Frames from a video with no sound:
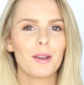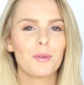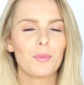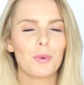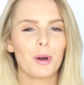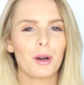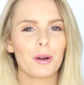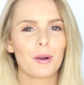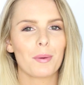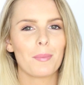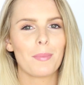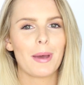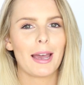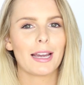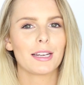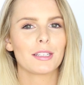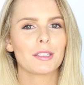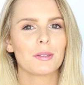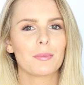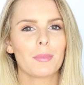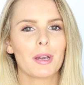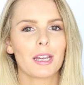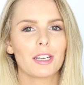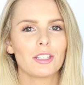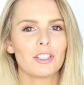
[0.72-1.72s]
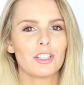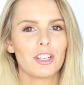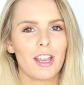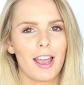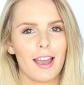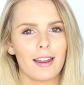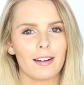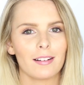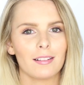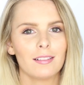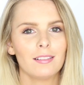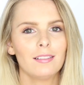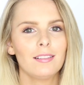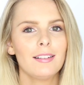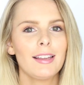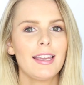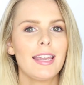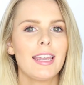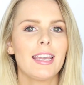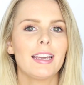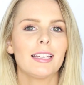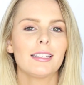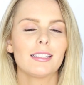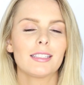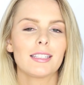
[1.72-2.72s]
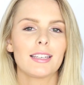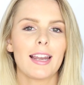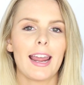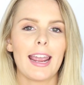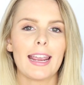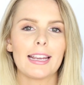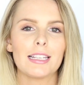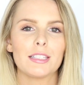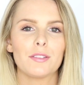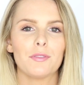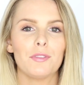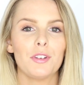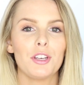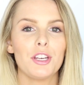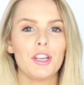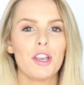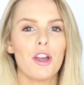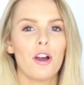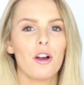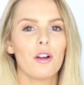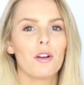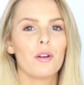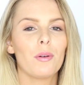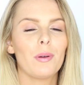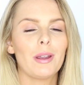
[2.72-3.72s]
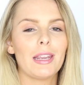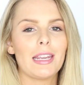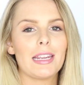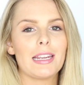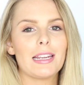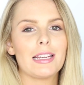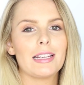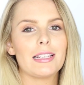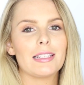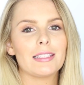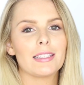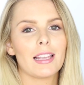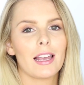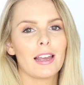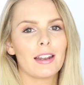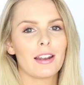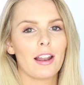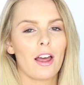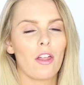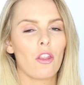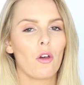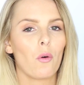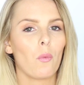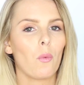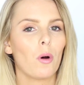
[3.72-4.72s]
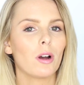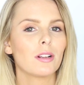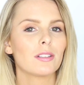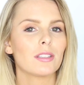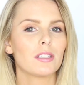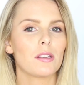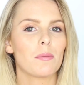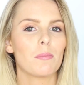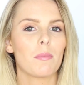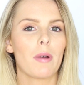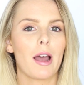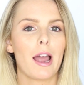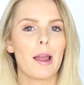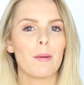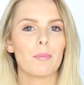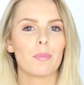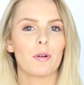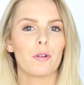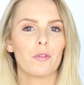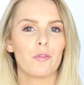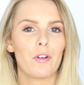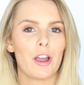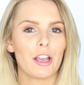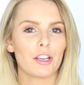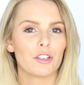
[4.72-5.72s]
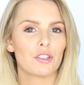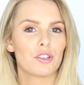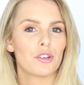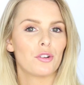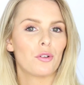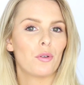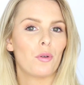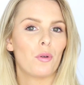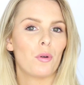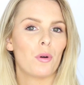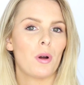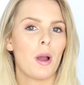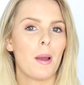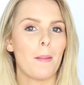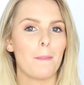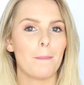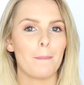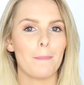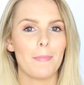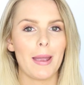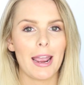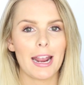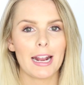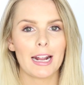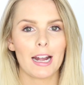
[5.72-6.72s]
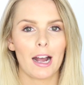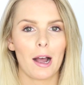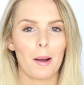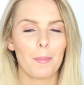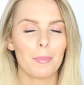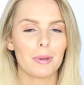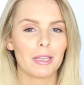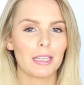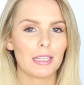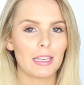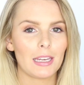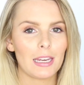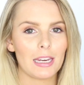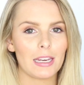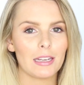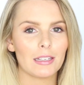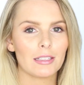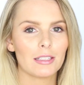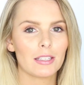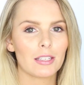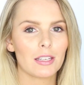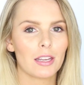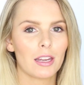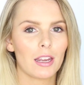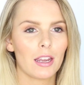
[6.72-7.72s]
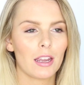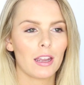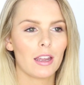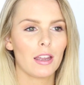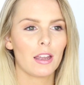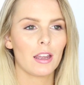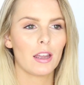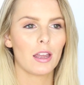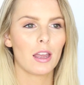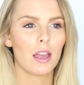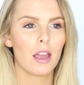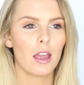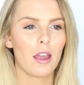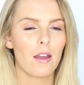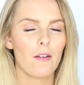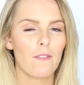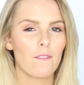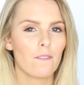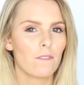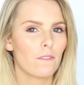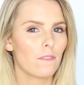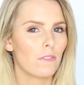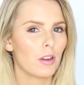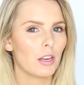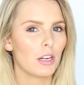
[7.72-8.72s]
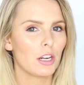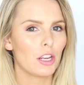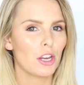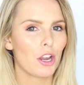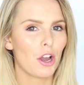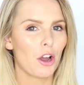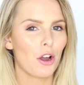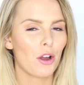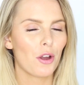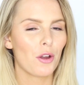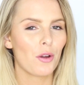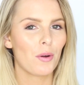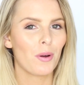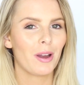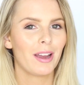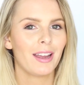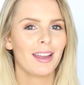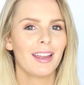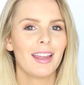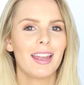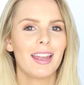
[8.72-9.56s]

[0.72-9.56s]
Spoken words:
and welcome back to my channel. Today's video is another what's in my professional makeup kit video.